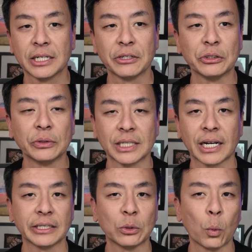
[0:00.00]
tell you
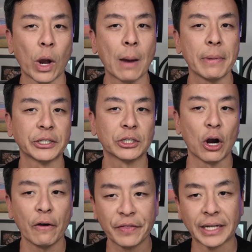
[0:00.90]
exactly how much
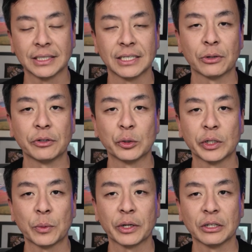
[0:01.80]
of that
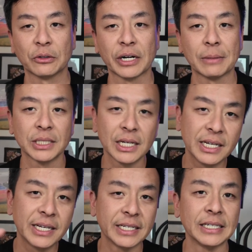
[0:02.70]
621 kilograms
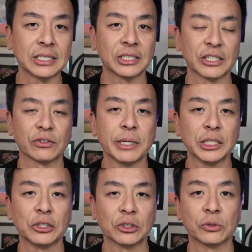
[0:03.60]
is just from
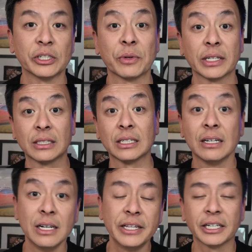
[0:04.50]
energy storage rather
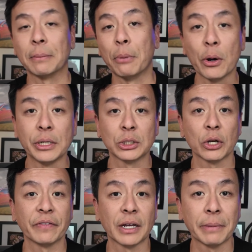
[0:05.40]
than the components
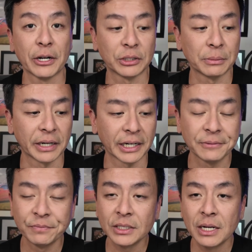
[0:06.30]
of that battery pack.
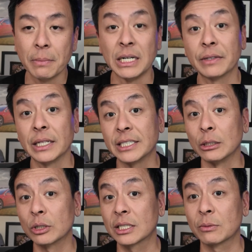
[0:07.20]
But nevertheless,
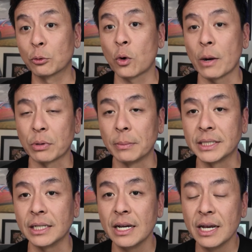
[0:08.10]
it looks quite
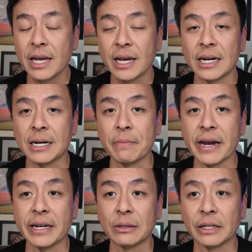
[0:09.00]
promising. Um,
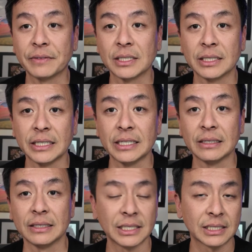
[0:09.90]
and I'd love to
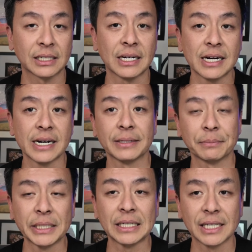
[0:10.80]
see this car
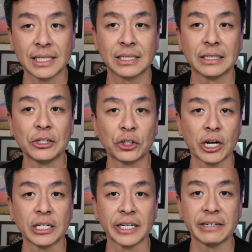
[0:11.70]
being tested in
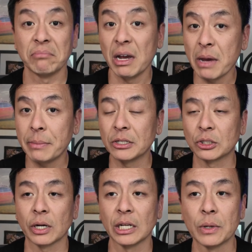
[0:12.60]
China and maybe in
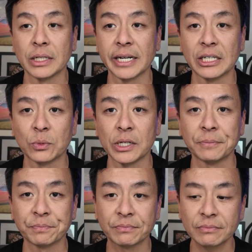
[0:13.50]
Australia one day as well.